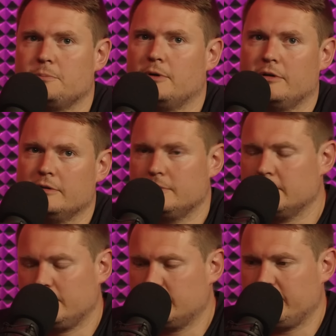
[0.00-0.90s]
of Sport
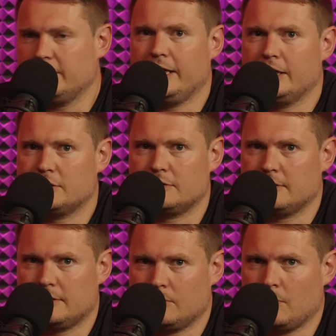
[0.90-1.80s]
didn't age
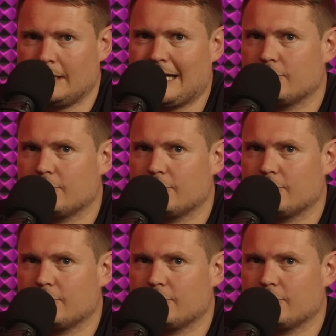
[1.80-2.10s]
well